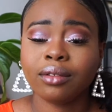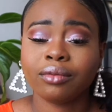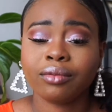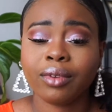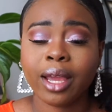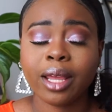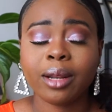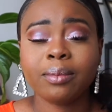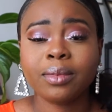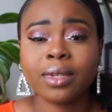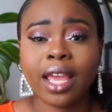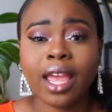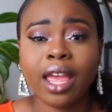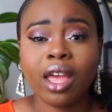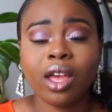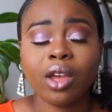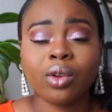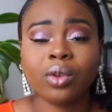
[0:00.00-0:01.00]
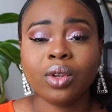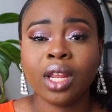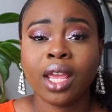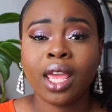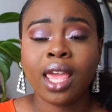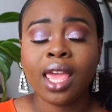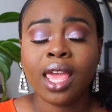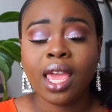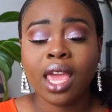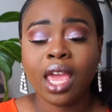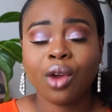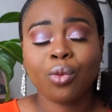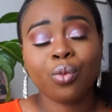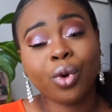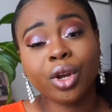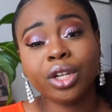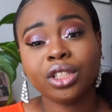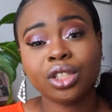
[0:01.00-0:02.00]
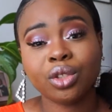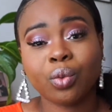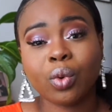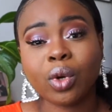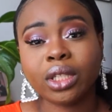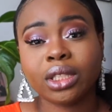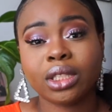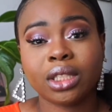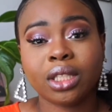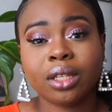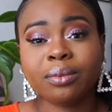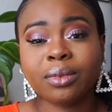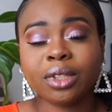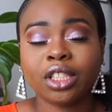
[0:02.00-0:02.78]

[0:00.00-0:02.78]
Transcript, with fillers: write them down and work towards them.